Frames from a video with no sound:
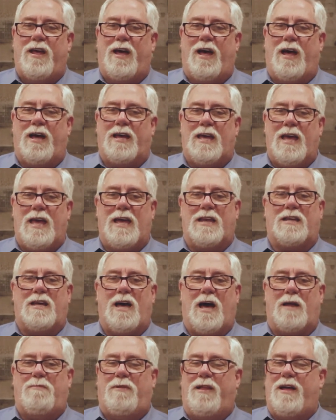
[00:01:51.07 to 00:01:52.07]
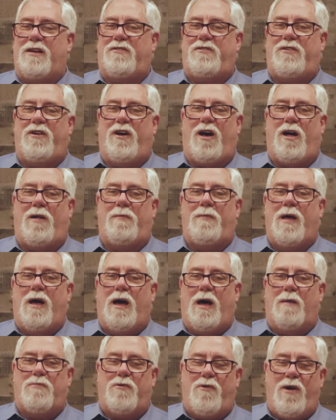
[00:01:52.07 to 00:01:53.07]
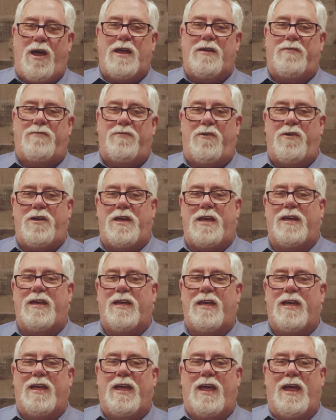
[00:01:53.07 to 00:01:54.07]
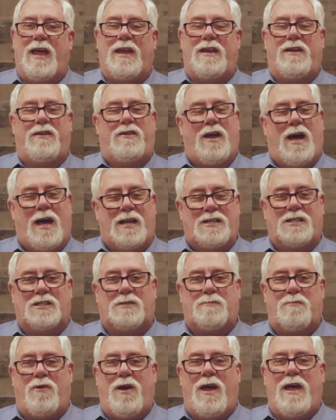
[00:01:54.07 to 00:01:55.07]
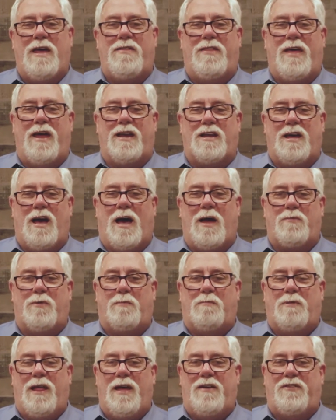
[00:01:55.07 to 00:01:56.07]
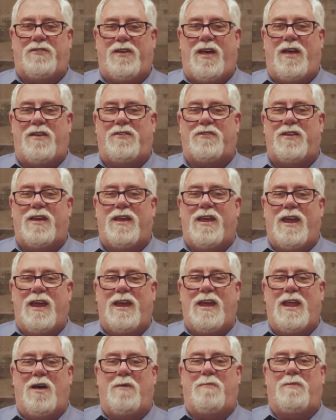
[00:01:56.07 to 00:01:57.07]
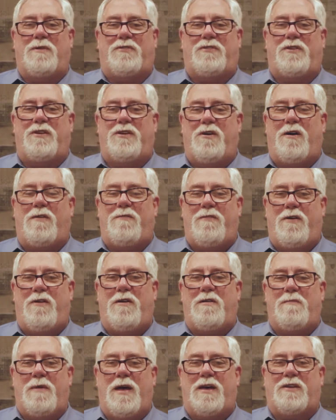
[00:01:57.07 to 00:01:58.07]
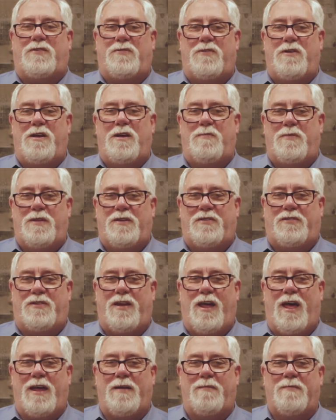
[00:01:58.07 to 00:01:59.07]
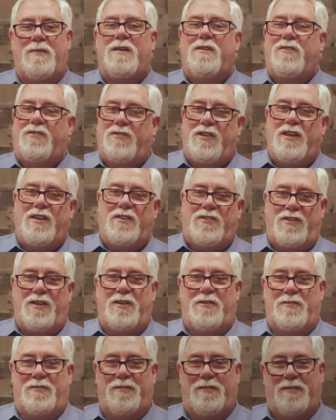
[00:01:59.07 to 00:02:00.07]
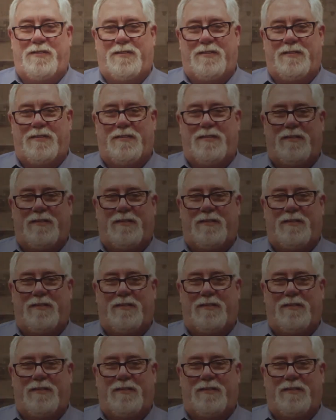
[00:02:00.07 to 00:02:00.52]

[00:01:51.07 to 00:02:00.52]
Again, God bless y'all. I'm praying for you, and I just pray that God will bless us and help us to do our very best for Him this day. See you soon.